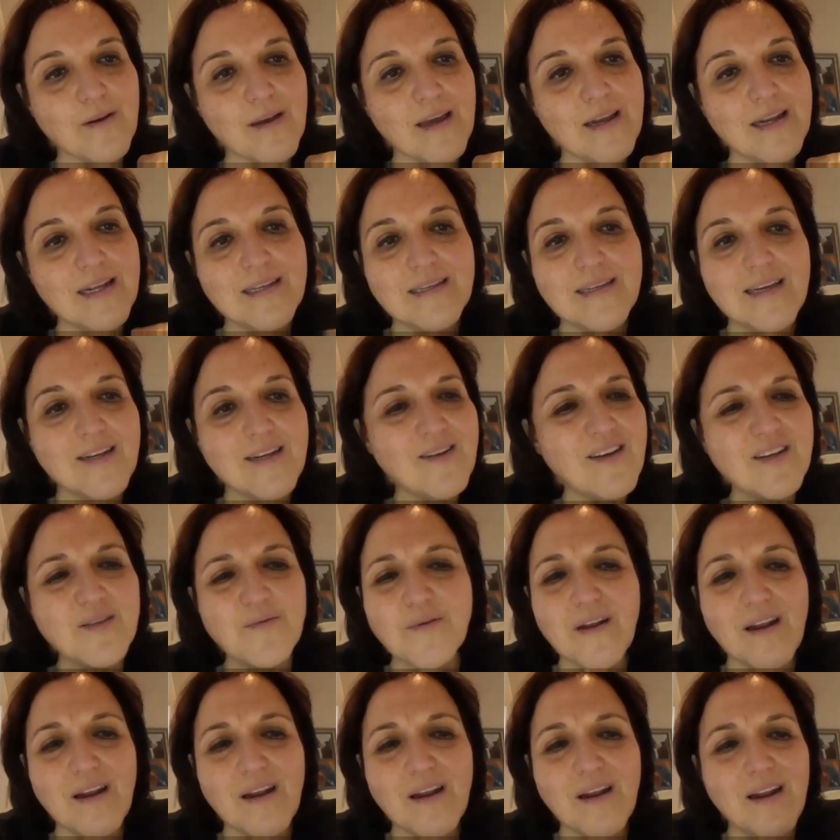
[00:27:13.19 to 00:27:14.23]
and he said to us, "We
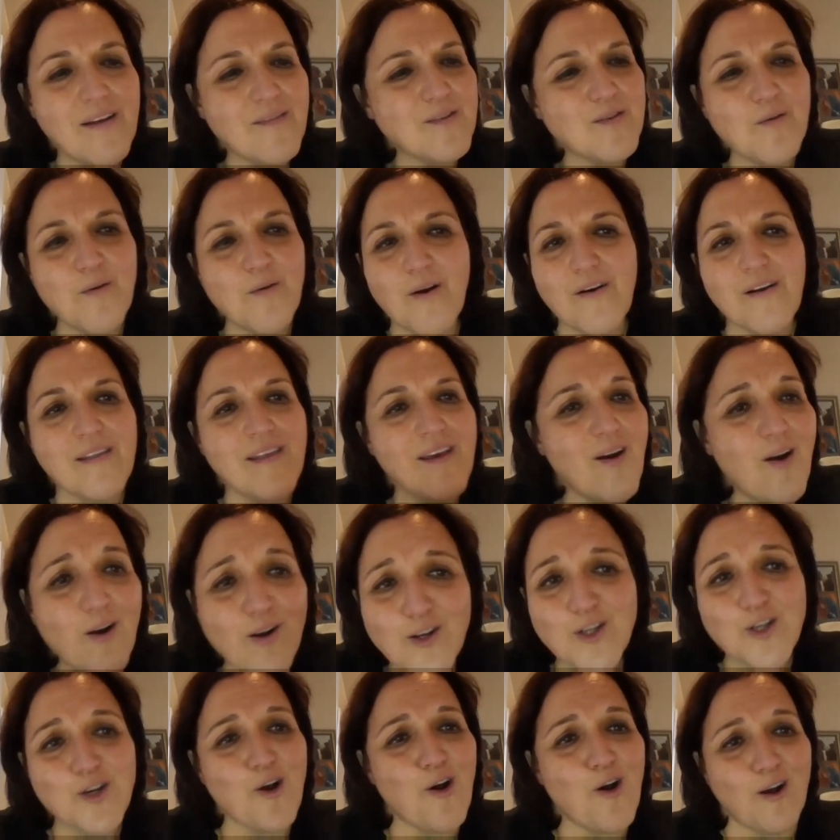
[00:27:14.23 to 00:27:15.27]
don't have to worry. There aren't
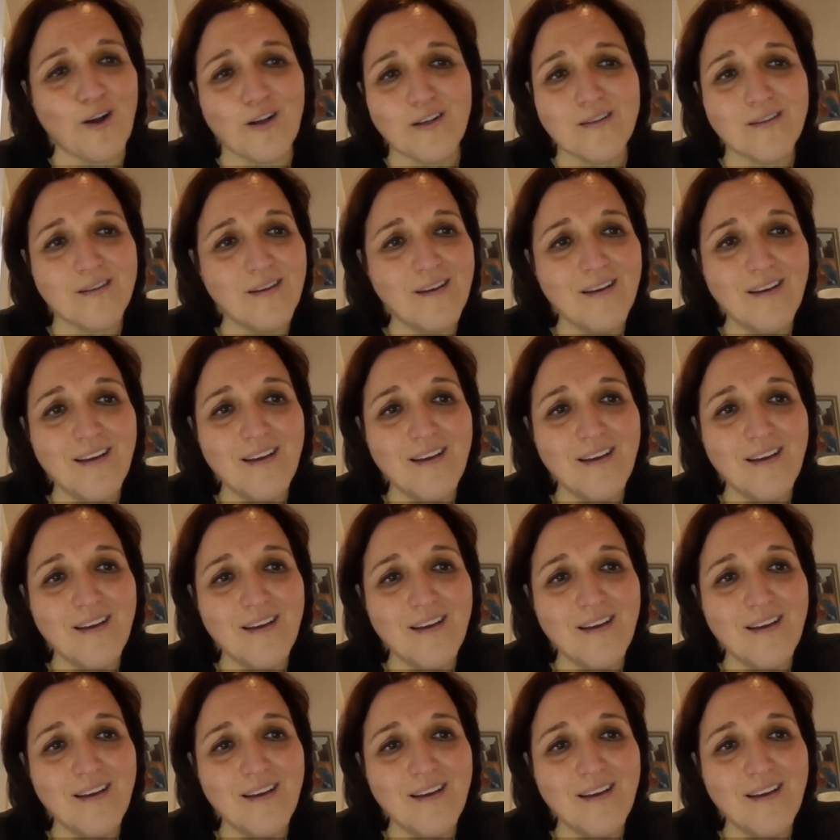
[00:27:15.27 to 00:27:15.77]
sharks.